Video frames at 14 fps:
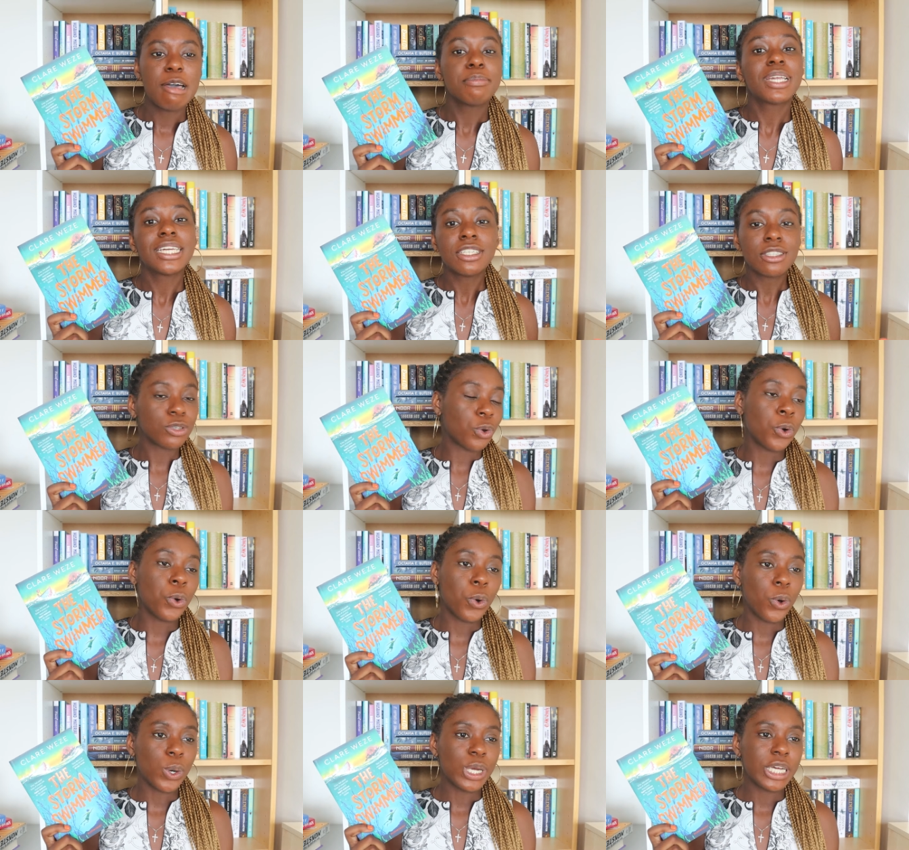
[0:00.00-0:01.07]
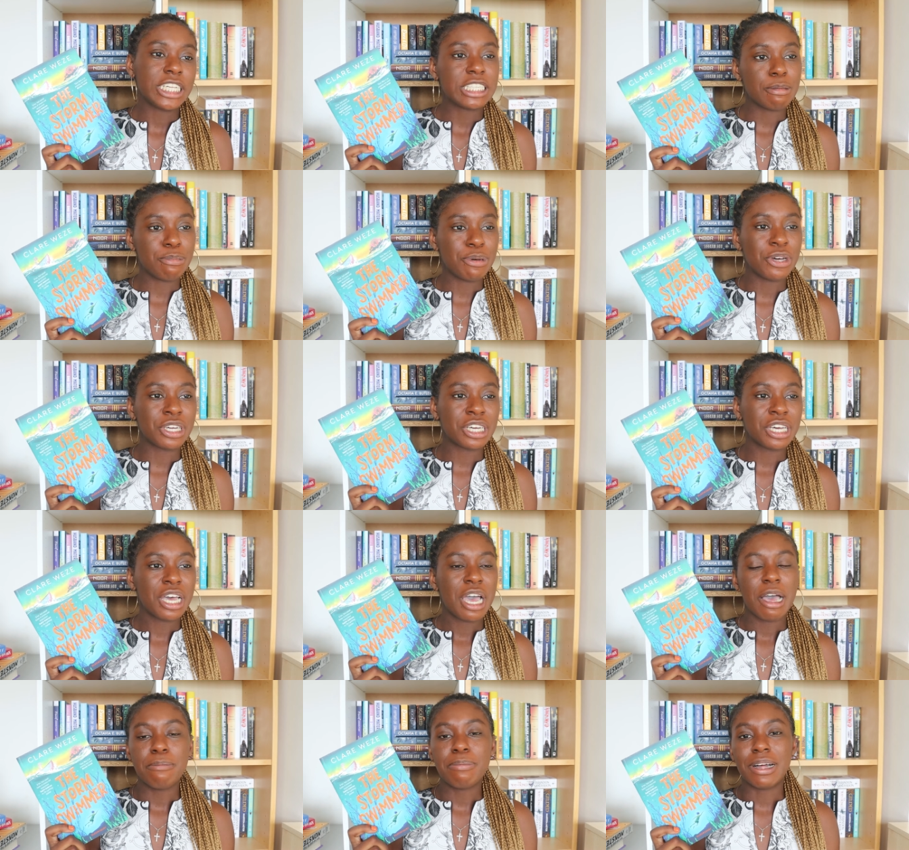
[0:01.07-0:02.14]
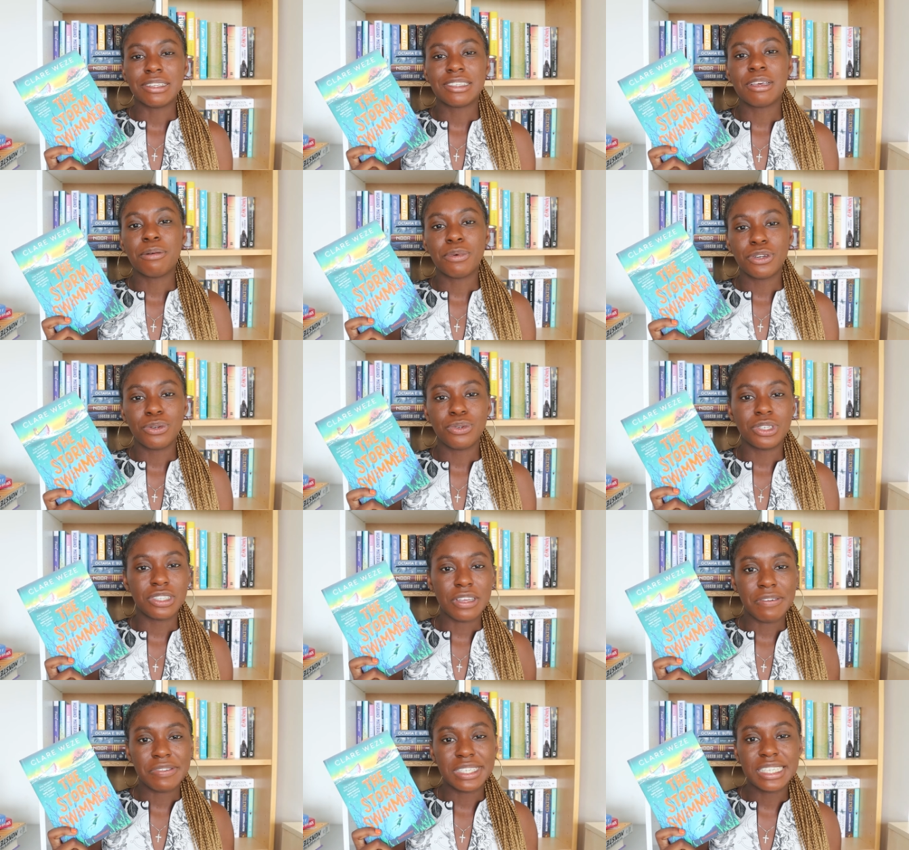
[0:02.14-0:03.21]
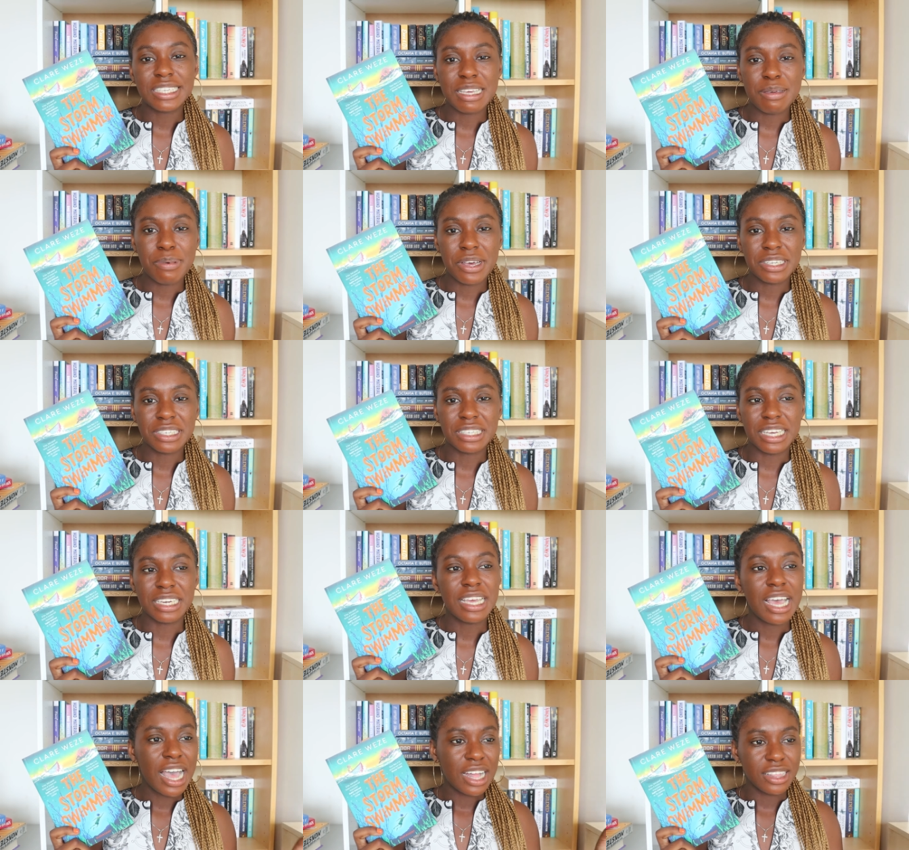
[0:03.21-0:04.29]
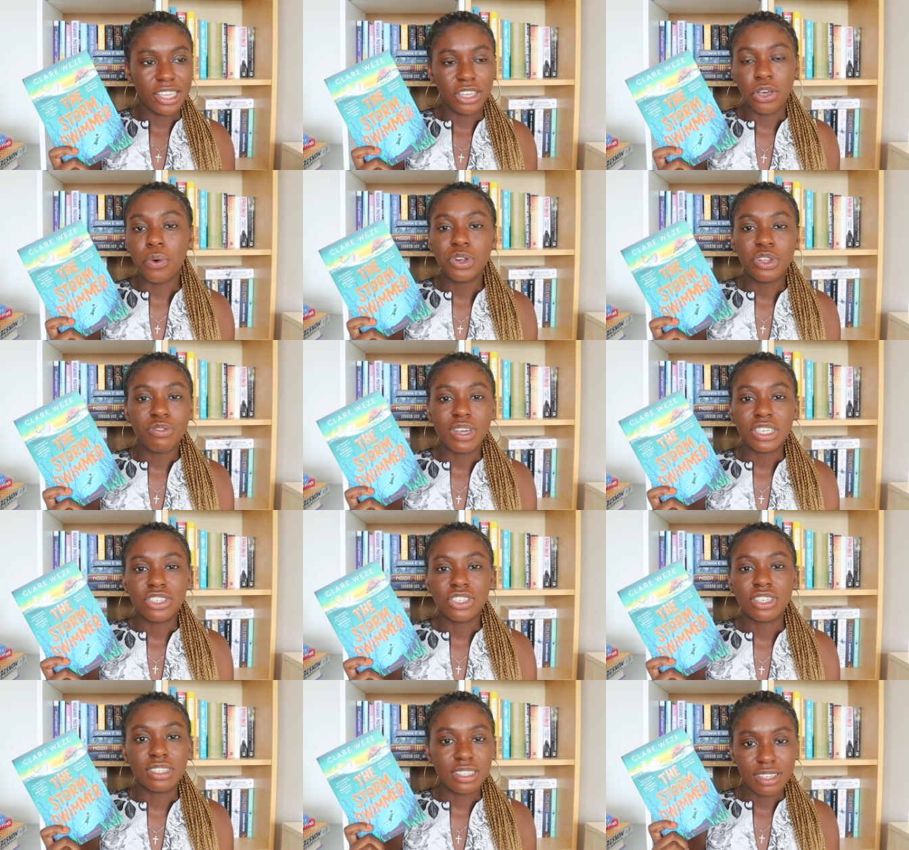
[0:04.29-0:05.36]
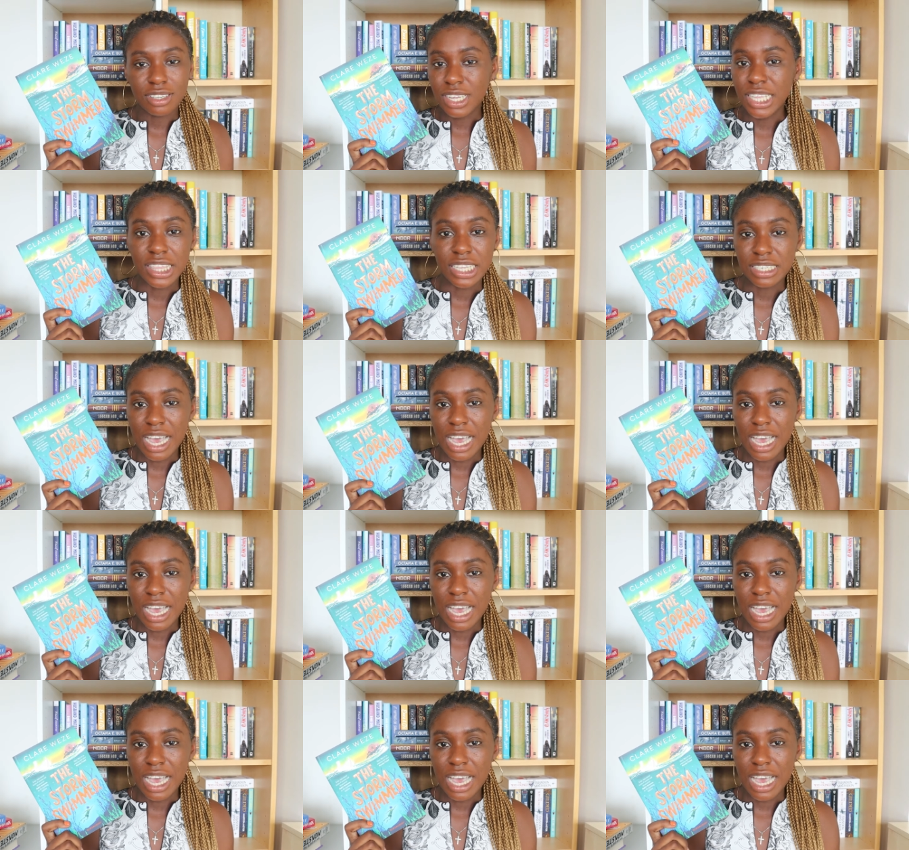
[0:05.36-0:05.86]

But at its core, it's a book about someone who discovers a sea person and they go on adventures in the